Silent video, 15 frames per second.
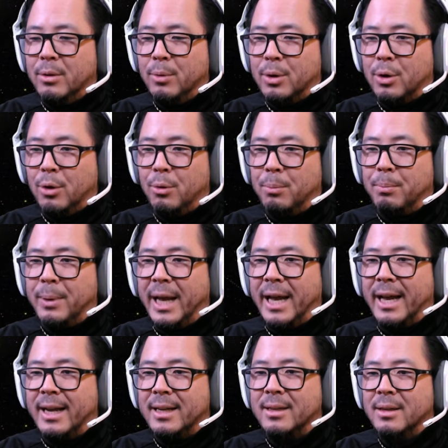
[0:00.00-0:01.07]
will go
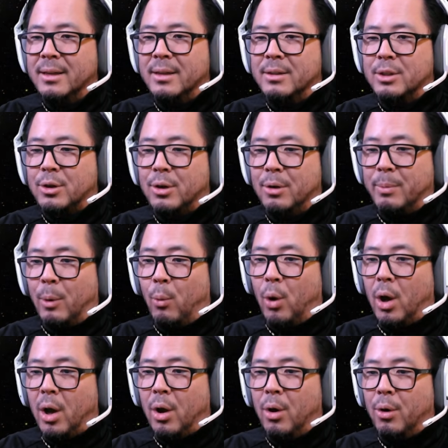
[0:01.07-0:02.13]
back to Kerbin.
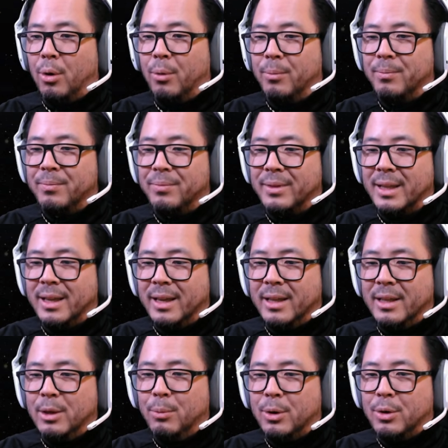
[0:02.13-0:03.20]
Whoa!
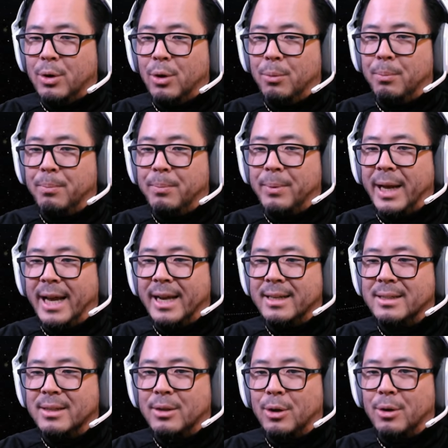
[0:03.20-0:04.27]
You will go back
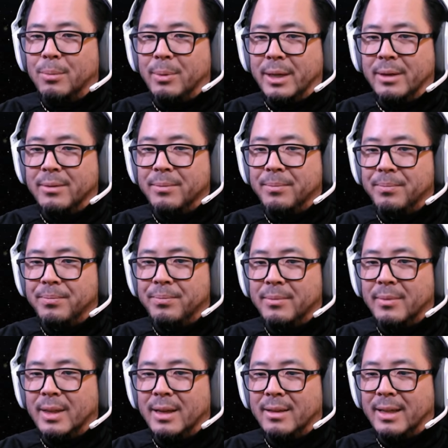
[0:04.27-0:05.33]
to Kerbin
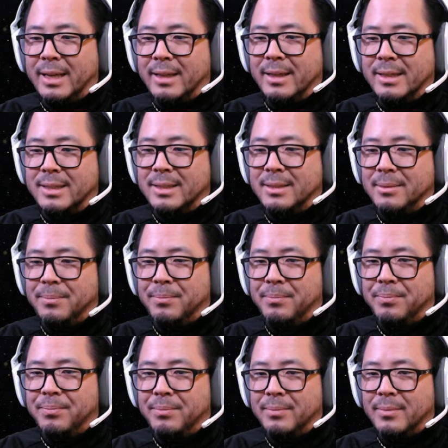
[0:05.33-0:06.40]
like this.
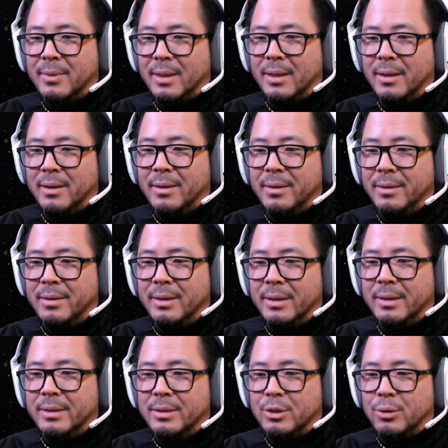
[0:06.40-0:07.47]

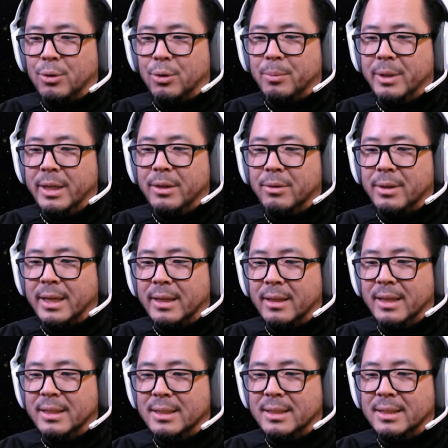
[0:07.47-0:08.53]
So normally you're like
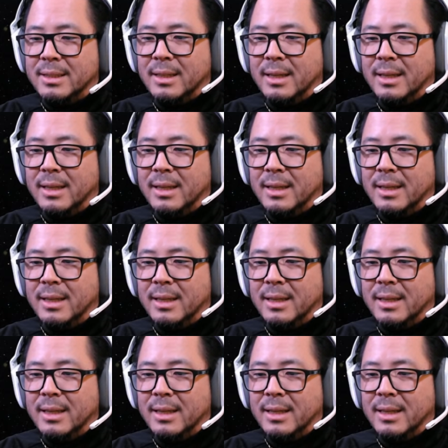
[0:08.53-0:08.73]
this,